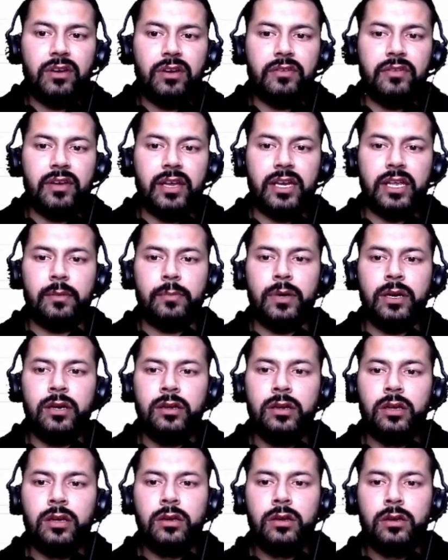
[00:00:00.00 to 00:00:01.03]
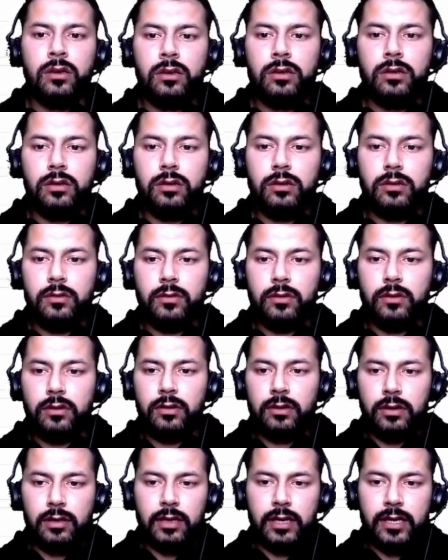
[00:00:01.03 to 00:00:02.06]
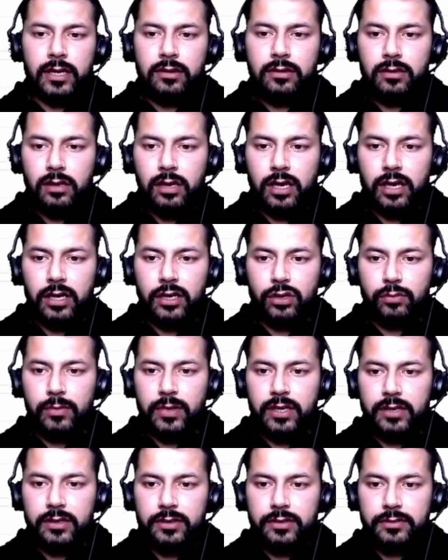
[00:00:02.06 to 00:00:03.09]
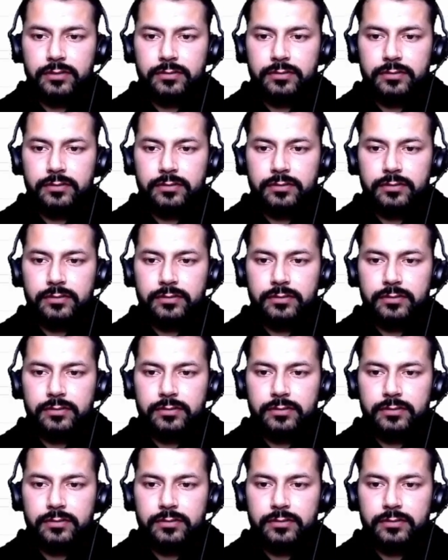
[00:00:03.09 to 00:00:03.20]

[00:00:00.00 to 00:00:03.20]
variable length argument.